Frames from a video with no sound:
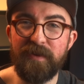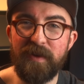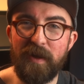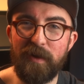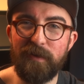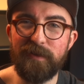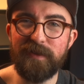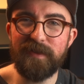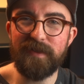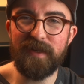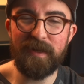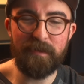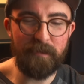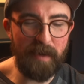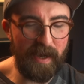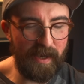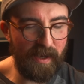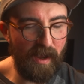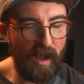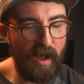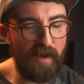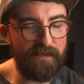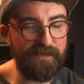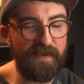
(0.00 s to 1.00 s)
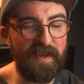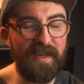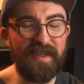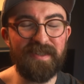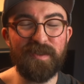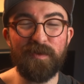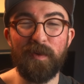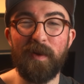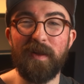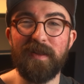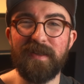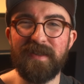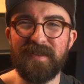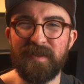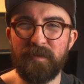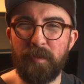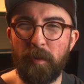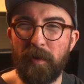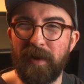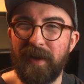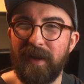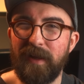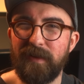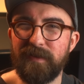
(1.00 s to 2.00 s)
notes in my coffee as well as
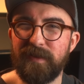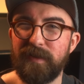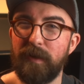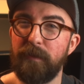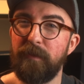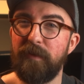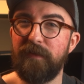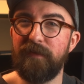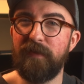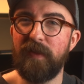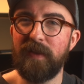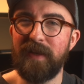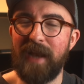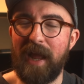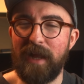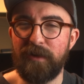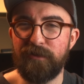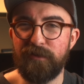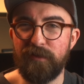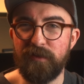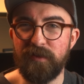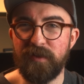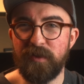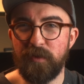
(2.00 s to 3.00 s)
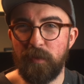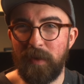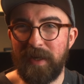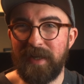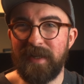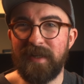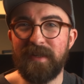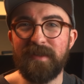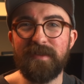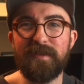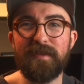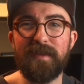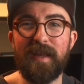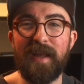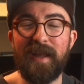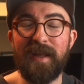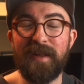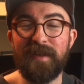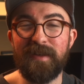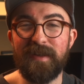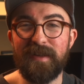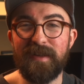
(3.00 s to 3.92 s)
bringing out some of the natural sweetness and